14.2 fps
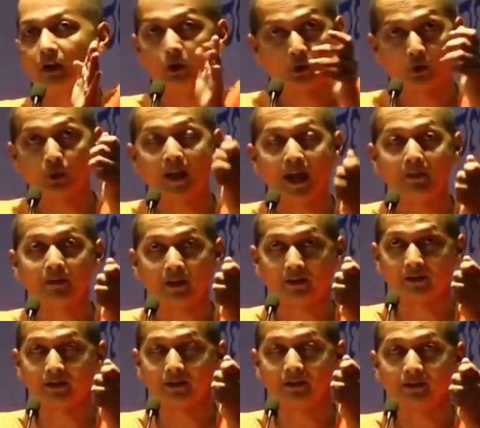You should have it.
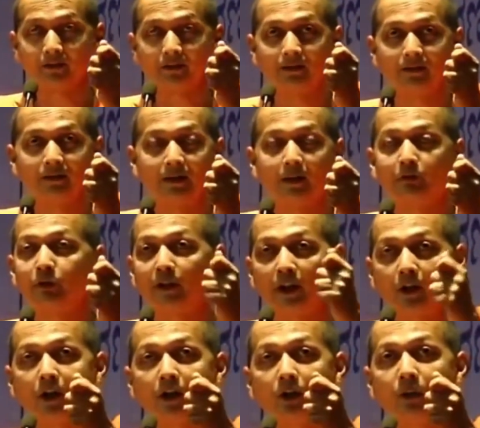If you
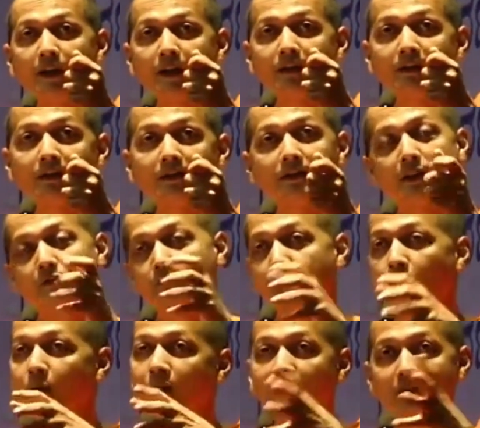cannot do it, then
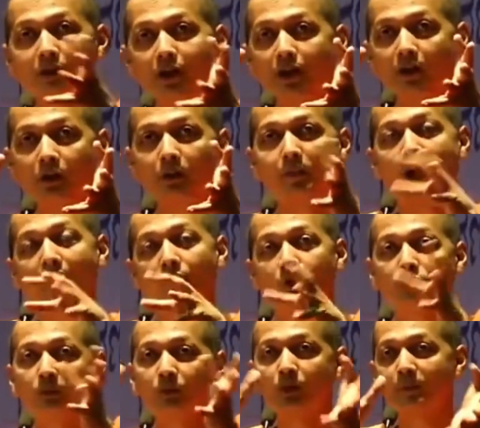phone has caught you.
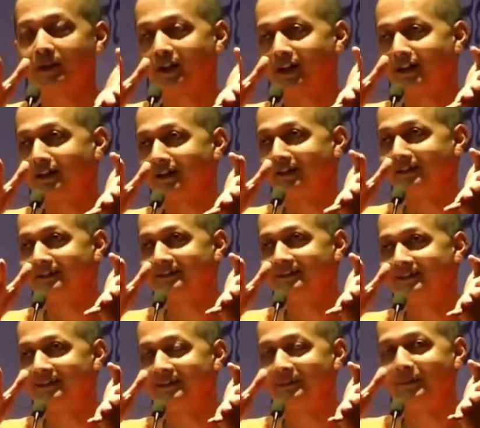Bhalu tumko pakad liya.
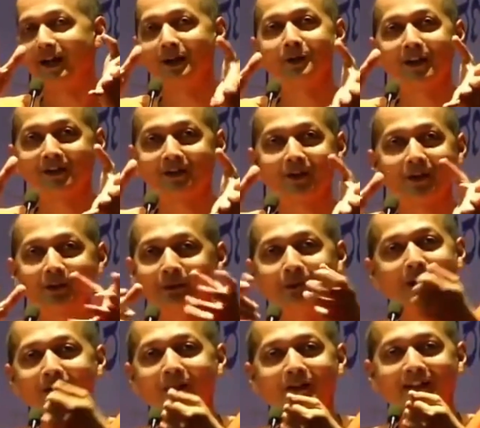Bhalu has caught you.
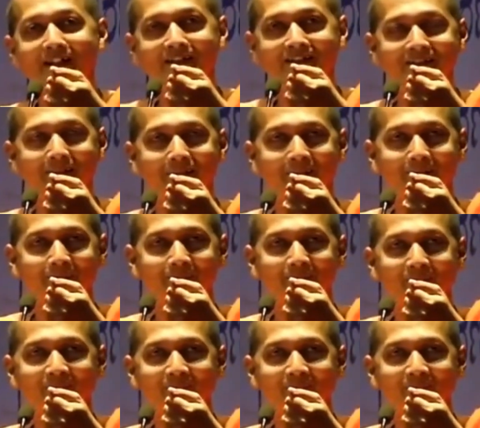You are not catching the bhalu.